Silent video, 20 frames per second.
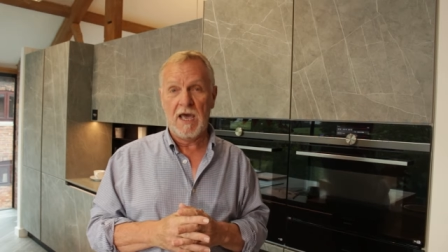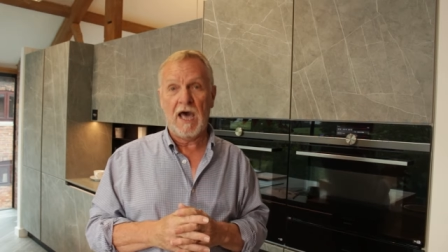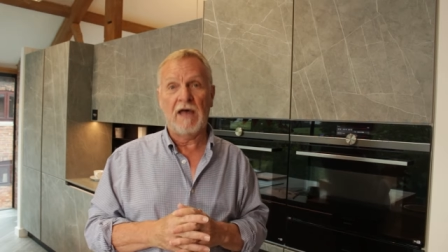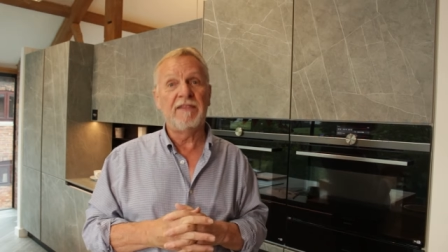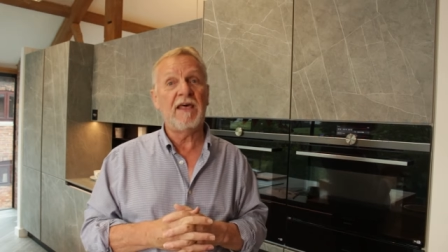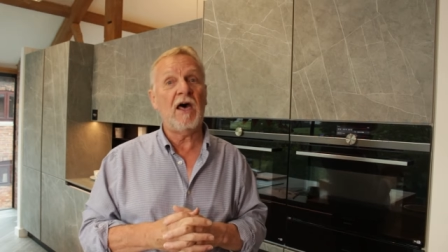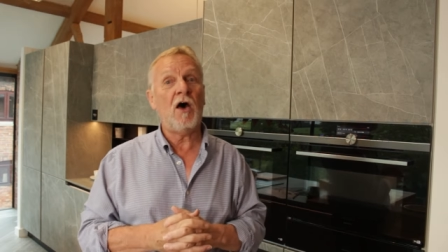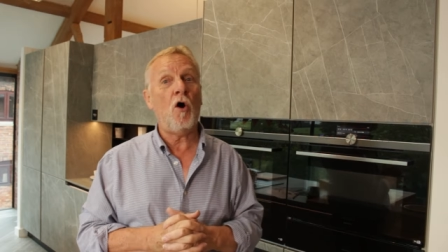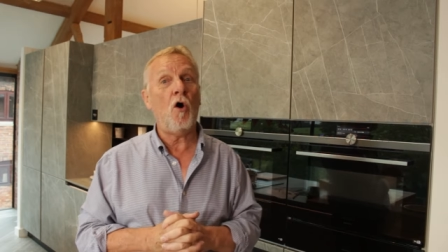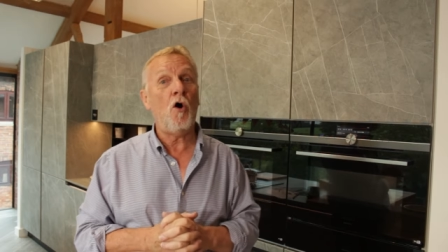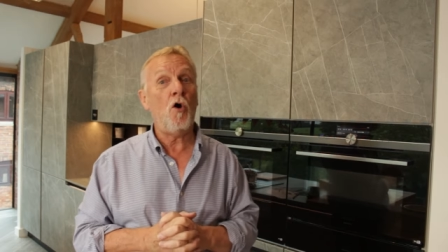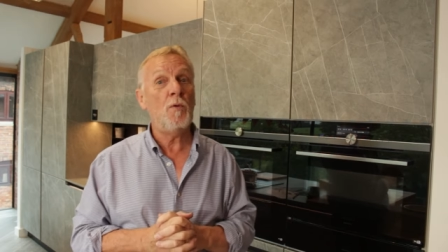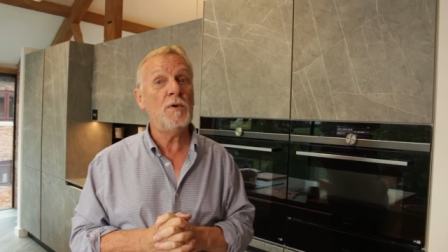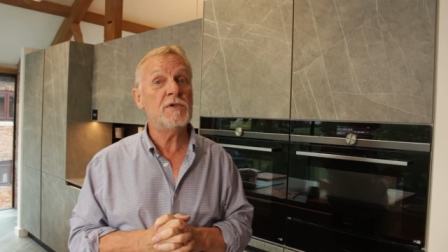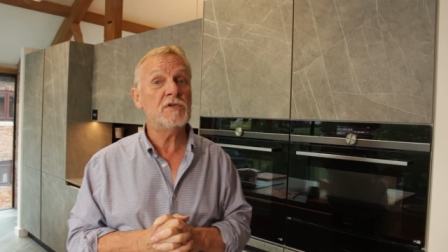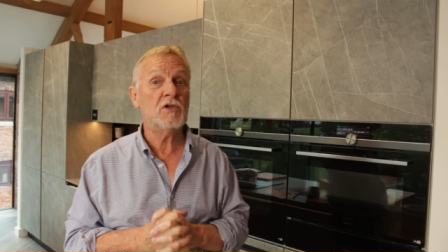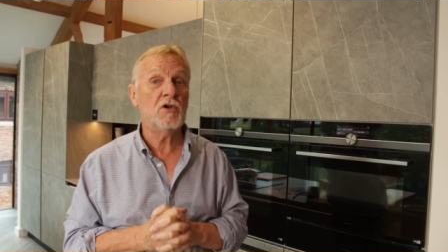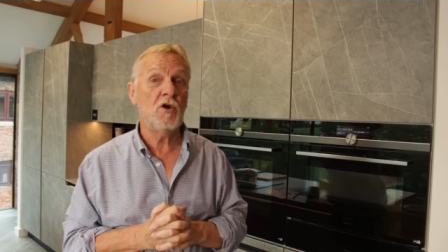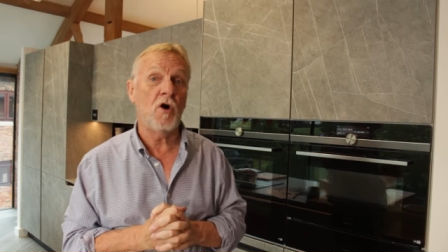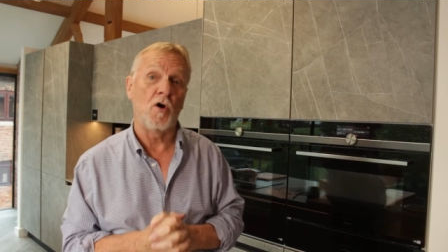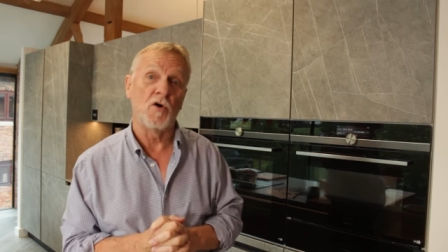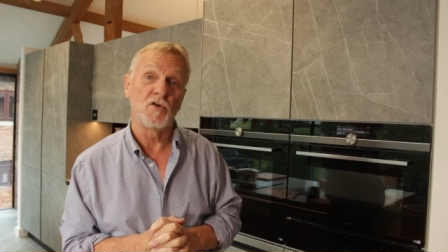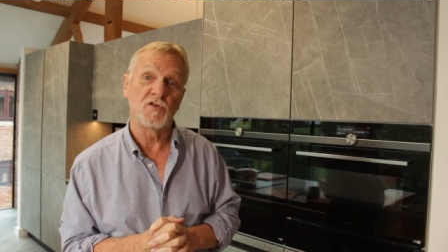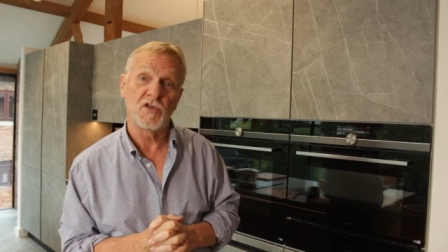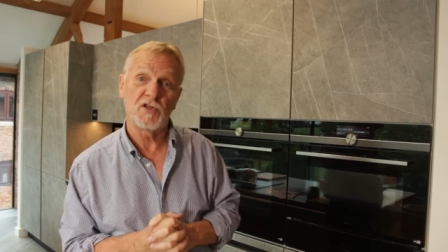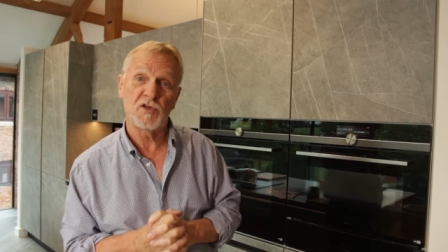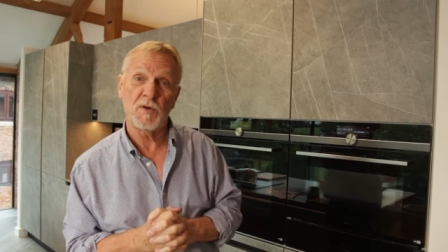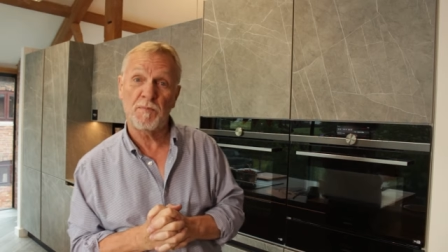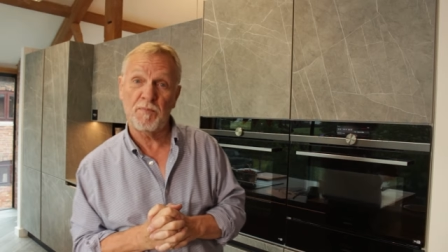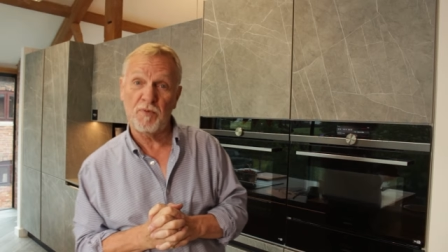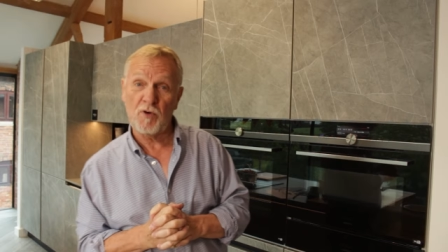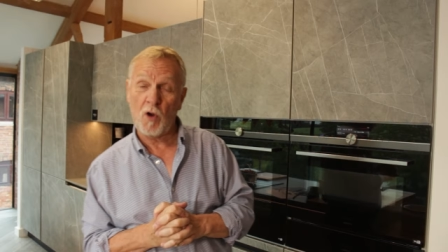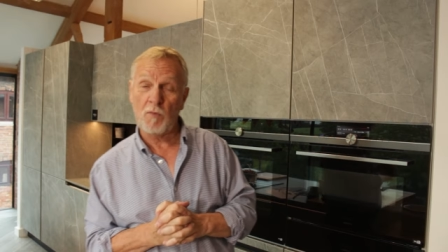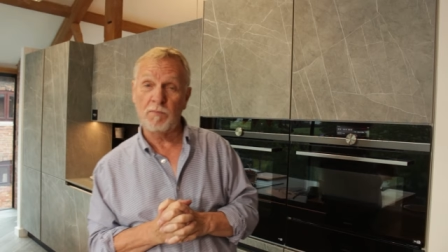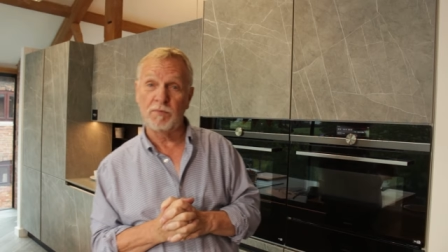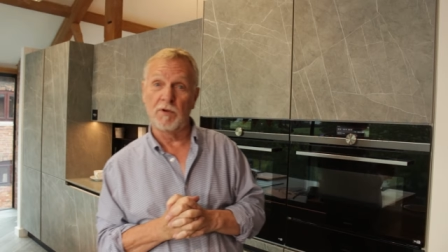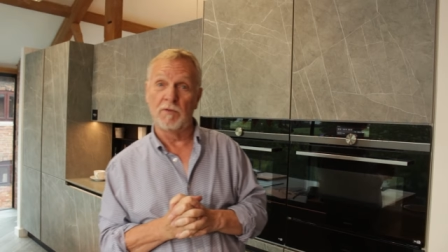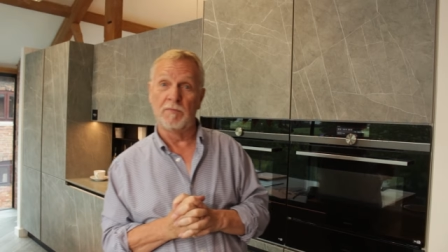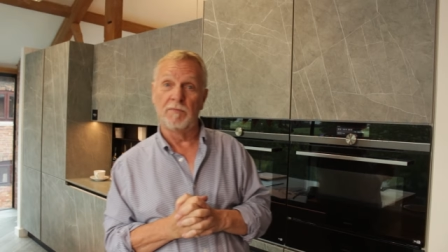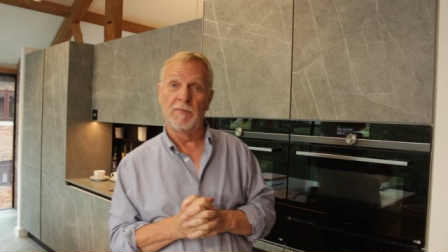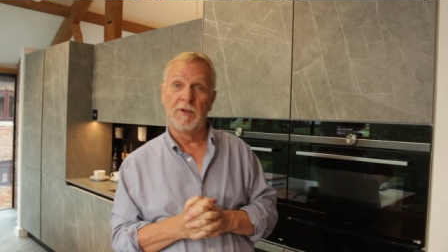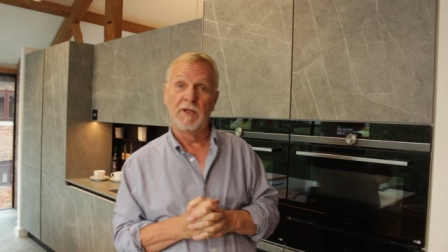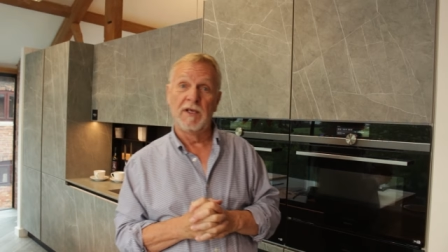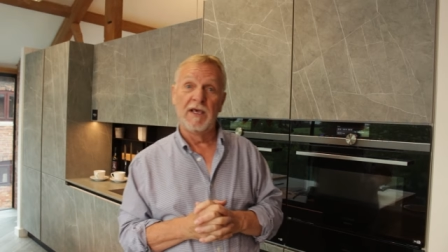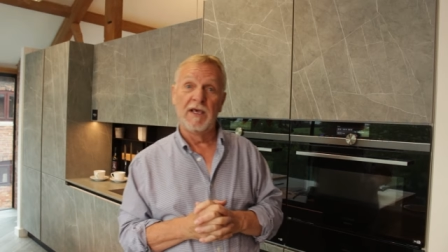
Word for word: And that always causes a problem.